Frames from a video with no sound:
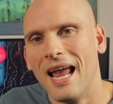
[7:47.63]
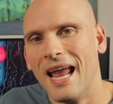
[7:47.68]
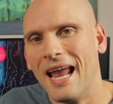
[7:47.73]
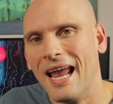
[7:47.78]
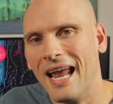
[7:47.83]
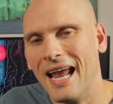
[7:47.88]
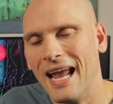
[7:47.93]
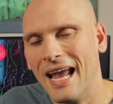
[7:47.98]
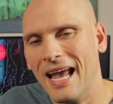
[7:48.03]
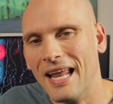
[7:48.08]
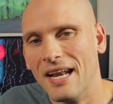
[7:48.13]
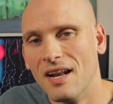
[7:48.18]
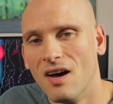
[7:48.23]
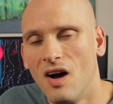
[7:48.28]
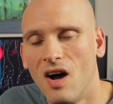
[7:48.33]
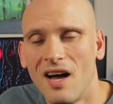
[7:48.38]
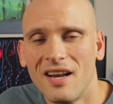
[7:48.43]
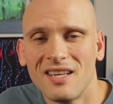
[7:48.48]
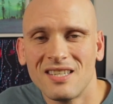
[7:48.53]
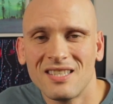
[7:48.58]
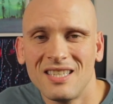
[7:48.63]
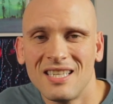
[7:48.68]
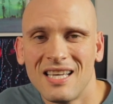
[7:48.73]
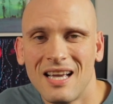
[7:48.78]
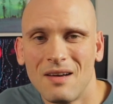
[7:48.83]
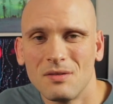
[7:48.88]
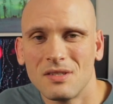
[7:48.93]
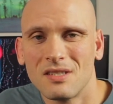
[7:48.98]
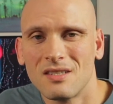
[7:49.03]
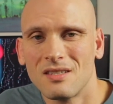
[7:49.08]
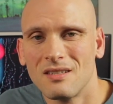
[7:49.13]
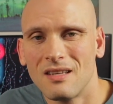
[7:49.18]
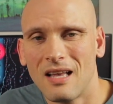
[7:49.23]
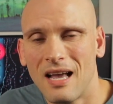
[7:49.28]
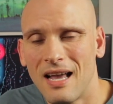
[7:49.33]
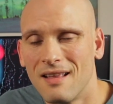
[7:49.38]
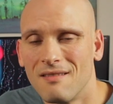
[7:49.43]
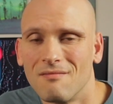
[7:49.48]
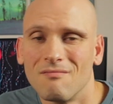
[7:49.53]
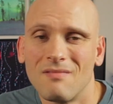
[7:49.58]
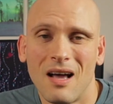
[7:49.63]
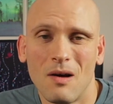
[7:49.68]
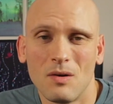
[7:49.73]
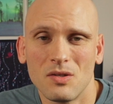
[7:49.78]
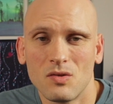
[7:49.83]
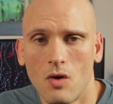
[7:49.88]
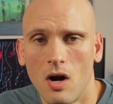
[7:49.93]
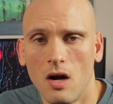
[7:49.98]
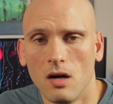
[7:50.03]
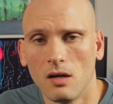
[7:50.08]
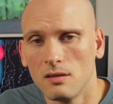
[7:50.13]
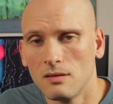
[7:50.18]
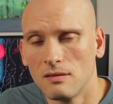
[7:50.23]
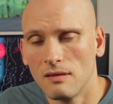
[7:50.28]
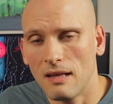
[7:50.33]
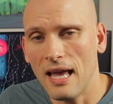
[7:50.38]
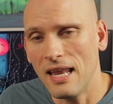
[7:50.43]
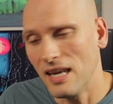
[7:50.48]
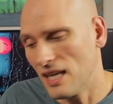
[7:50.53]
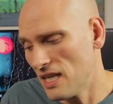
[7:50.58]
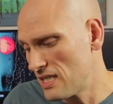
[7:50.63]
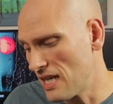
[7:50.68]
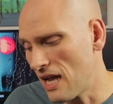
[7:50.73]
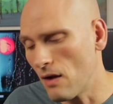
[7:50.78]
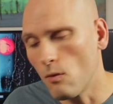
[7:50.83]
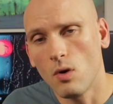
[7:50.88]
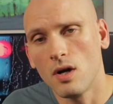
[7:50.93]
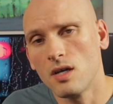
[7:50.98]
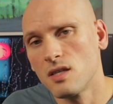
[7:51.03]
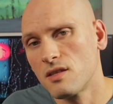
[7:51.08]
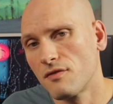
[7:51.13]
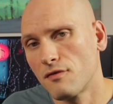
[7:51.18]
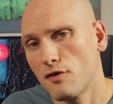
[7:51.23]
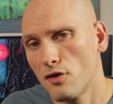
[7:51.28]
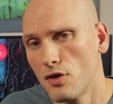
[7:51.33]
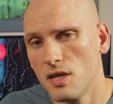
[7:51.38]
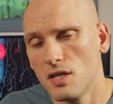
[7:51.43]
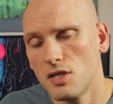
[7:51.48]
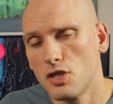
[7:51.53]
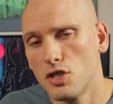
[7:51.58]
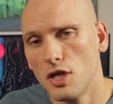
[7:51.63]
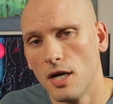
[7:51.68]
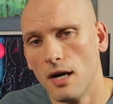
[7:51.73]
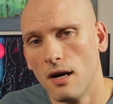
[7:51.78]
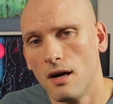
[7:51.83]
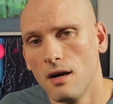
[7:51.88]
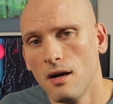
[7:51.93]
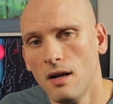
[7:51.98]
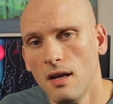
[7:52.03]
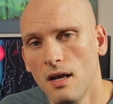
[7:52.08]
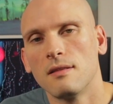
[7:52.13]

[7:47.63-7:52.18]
And honestly, I was I, I was wrong. At least I was for this chair.